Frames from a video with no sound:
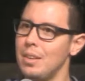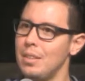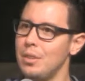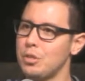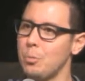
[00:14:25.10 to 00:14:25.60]

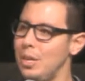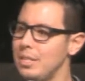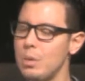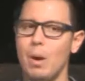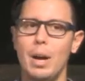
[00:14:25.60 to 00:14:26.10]
There's a
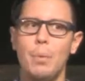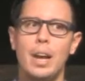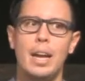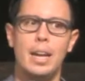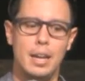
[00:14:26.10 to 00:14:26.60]
reason why when
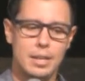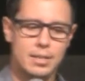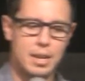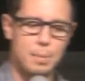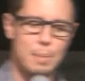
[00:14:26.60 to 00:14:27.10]
I
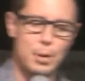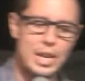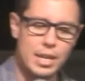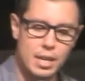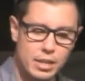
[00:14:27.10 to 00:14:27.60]
say to people,
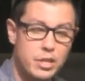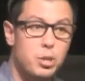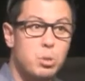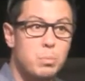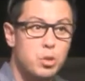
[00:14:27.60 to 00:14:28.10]
hey, let's
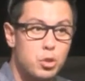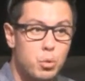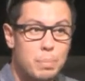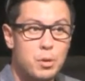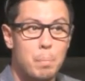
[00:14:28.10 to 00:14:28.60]
do some
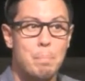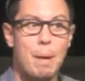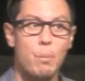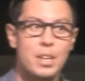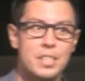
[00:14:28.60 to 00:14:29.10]
scripture
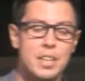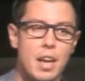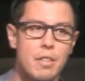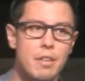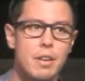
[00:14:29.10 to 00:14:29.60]
memory
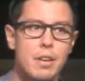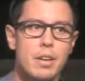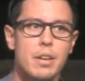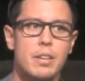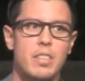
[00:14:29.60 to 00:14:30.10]
together,
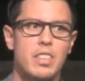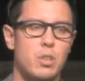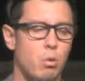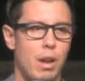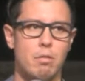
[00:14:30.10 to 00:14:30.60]
they say,
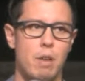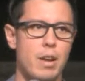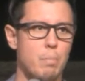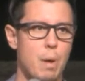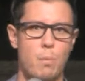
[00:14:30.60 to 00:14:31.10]
well, I
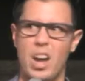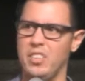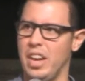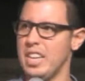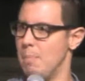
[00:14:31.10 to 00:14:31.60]
don't memorize.
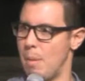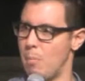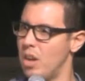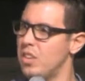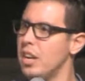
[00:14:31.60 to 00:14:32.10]
I can't
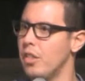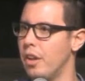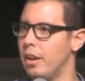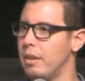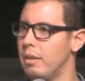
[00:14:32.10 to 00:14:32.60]
memorize anything.